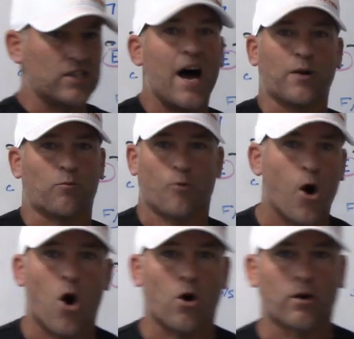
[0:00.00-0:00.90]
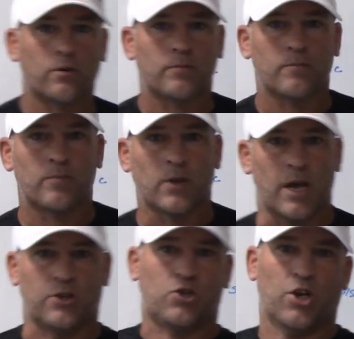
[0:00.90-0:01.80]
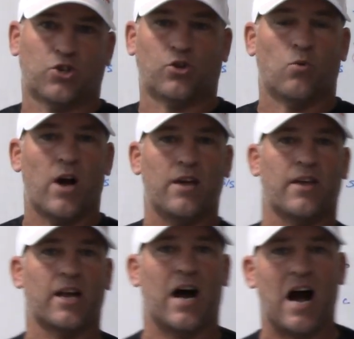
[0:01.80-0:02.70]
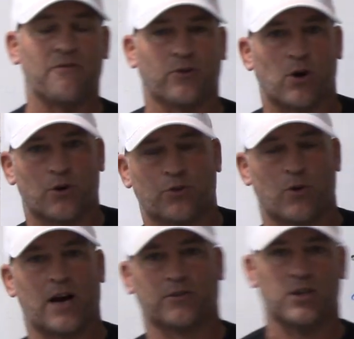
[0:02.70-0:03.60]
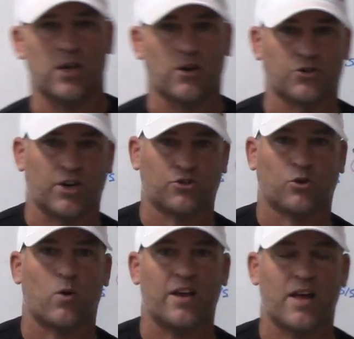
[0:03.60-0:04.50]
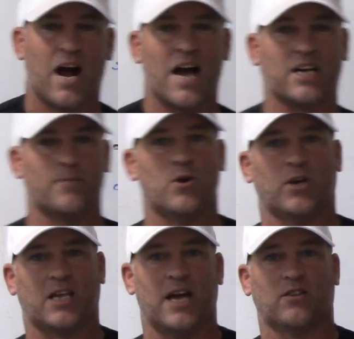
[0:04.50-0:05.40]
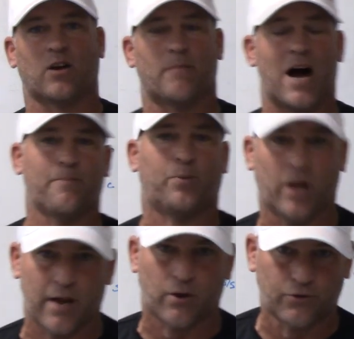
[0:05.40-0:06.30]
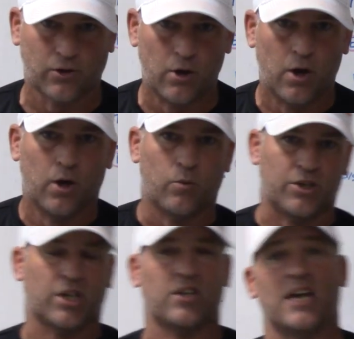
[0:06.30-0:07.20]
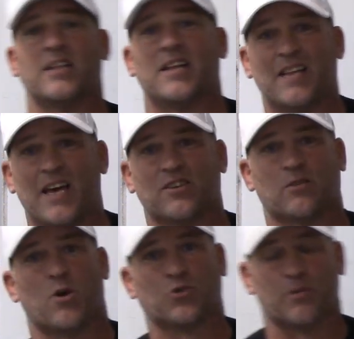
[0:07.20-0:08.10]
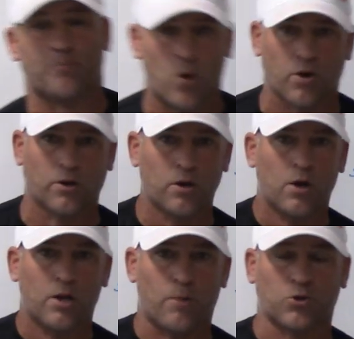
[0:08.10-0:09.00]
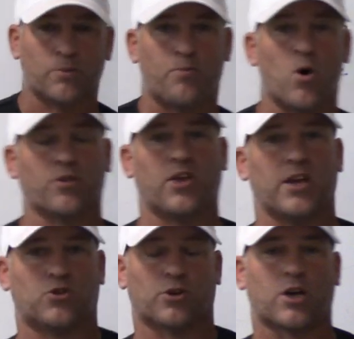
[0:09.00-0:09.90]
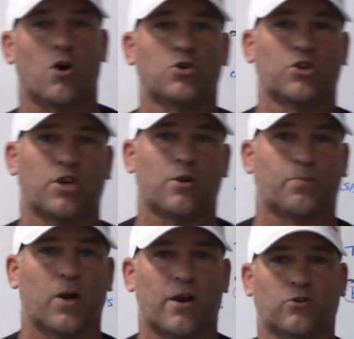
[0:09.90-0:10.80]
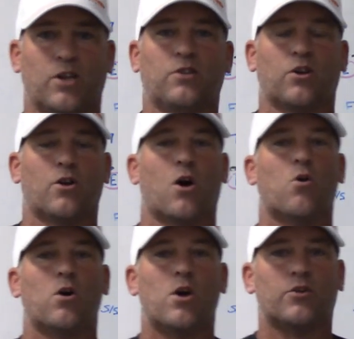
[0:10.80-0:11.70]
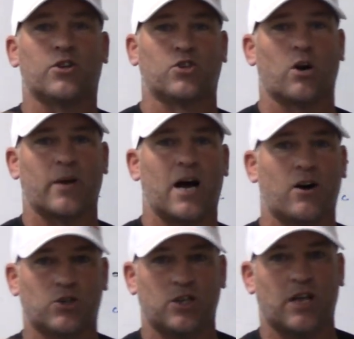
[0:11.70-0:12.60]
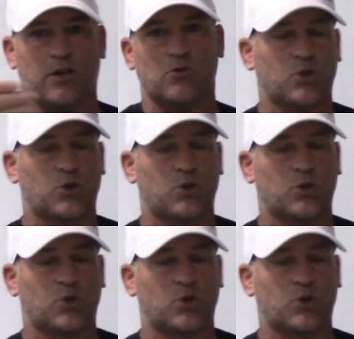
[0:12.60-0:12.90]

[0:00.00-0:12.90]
not wrong. It's just the way that I've learned throughout the years and it's the way that I communicate to my players, which at the end of the day is the most important. Most important thing is your coaches and your players need to know the terminology that you